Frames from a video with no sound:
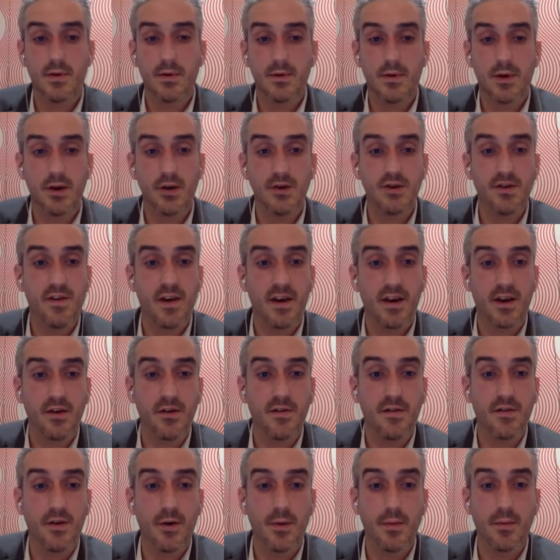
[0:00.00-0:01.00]
huge thank you
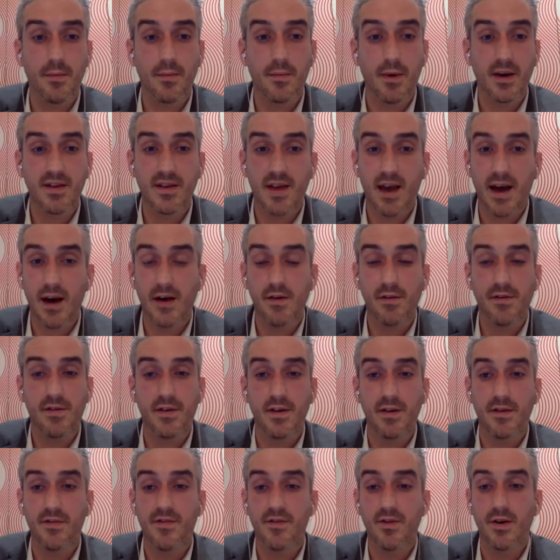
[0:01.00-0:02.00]
from myself
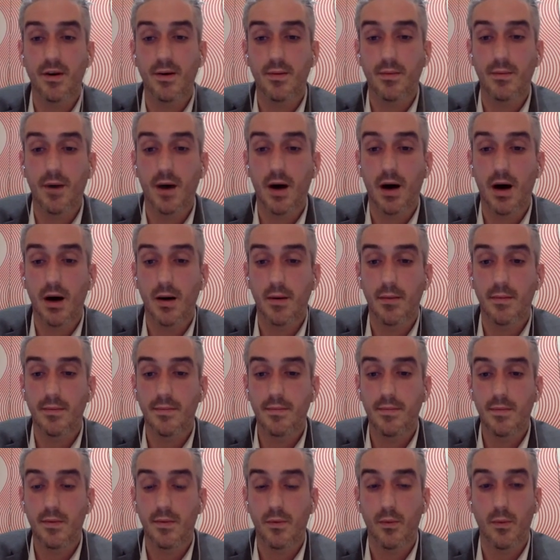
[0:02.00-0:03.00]
and from
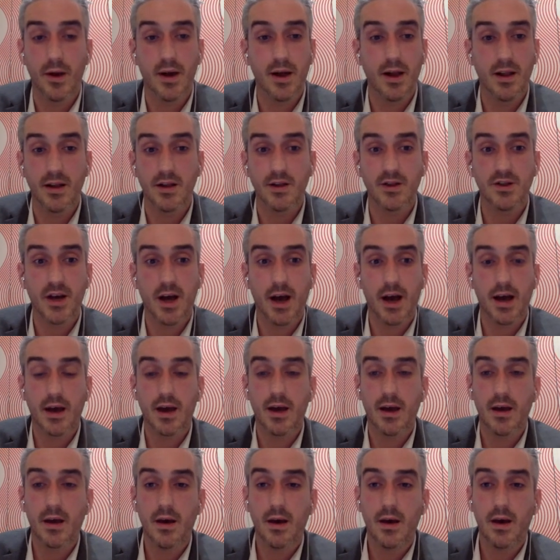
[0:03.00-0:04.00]
Will and
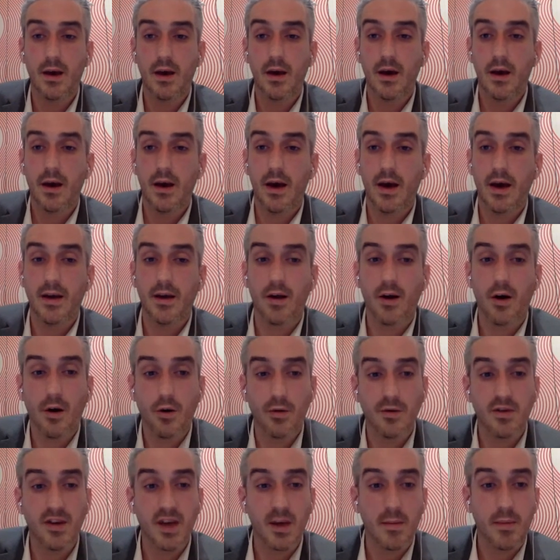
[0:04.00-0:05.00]
Jack and the
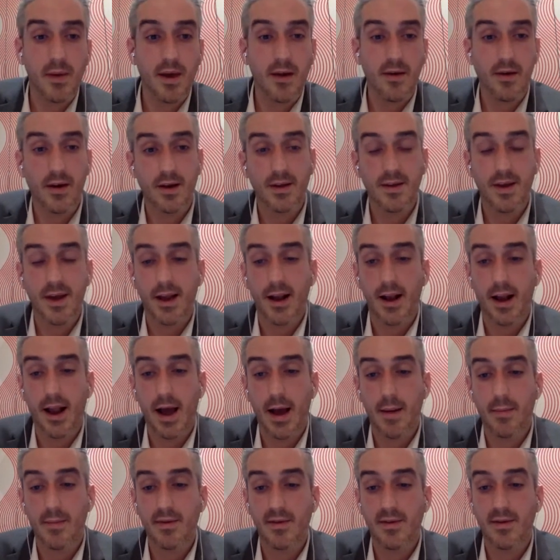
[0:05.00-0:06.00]
whole team here at Container
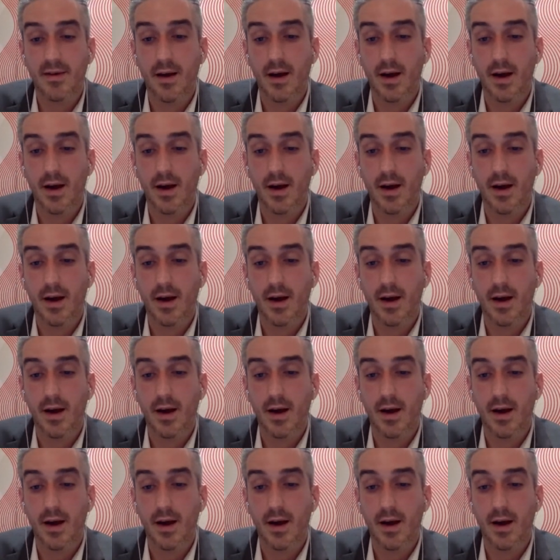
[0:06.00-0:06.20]
Labs.